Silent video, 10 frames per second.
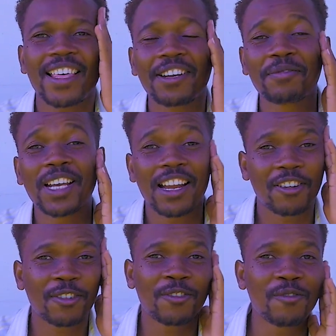that we
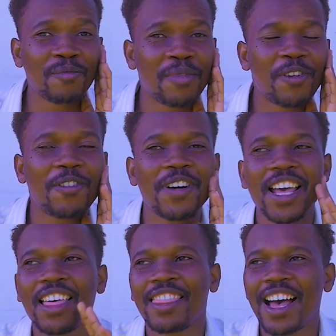cannot do more
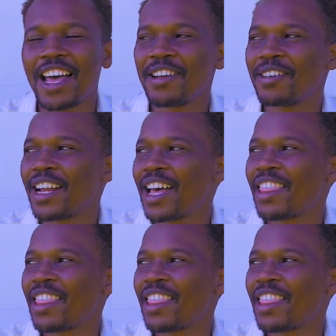than